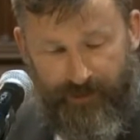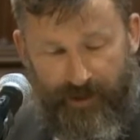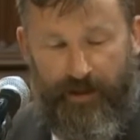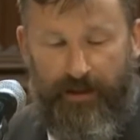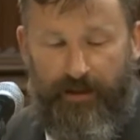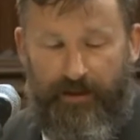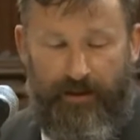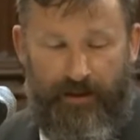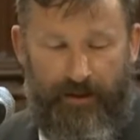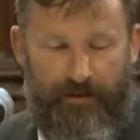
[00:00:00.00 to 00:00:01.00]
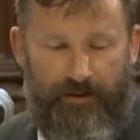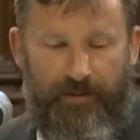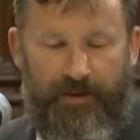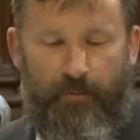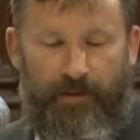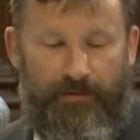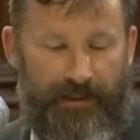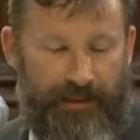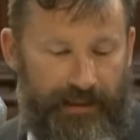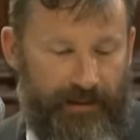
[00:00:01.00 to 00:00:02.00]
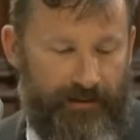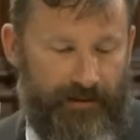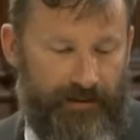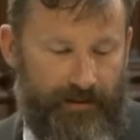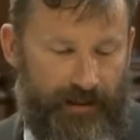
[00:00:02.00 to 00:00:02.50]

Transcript: All but the willfully ignorant